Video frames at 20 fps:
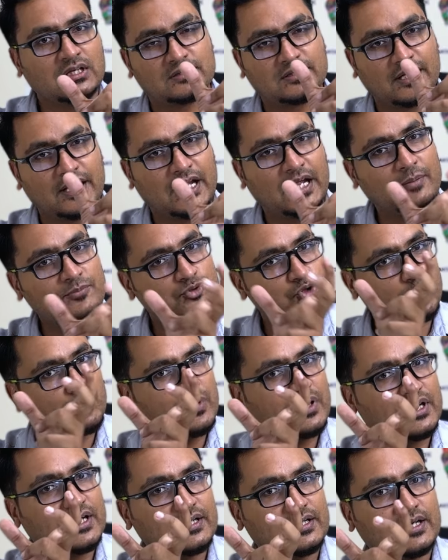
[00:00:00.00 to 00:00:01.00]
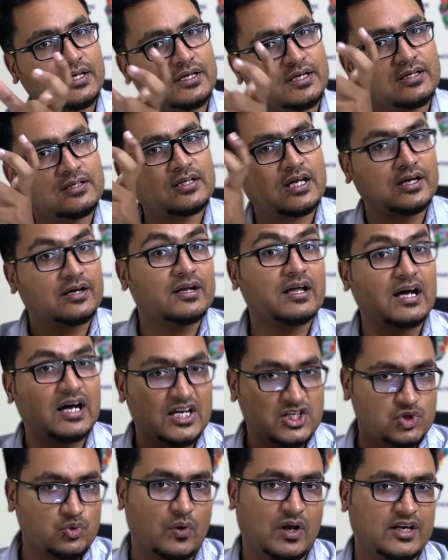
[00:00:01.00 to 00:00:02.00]
the name should be written in Kannada
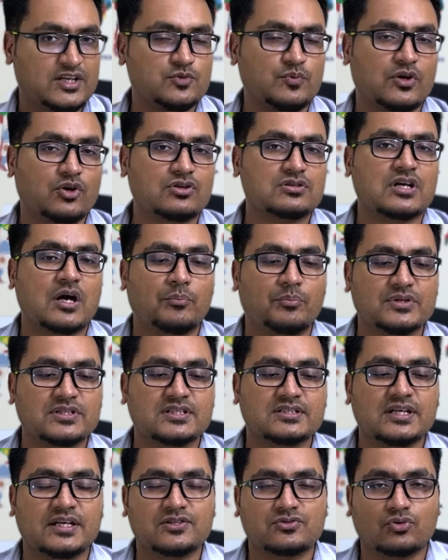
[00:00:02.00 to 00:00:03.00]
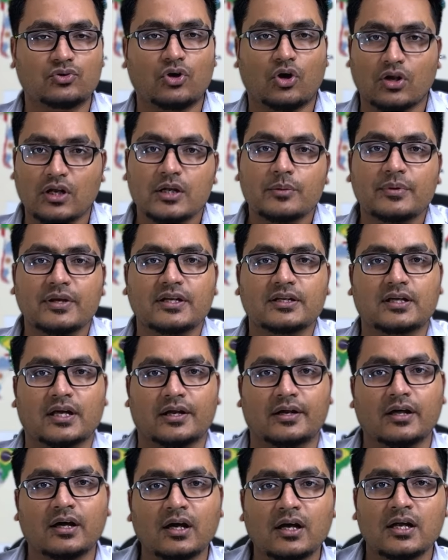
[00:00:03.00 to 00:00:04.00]
as well. It's not compulsory that it should only be in
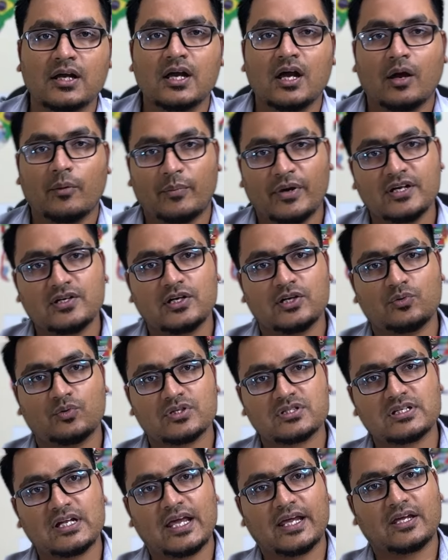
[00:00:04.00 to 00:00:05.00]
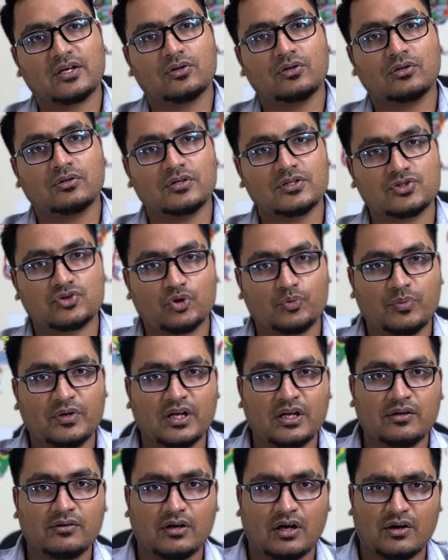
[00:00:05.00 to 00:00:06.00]
Kannada, but it was like it should
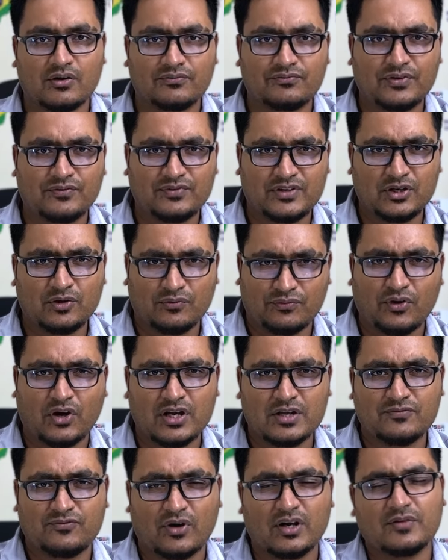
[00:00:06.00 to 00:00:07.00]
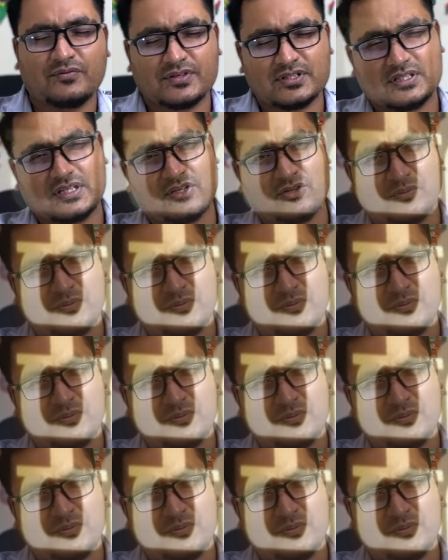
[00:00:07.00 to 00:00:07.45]
be 50 or 40%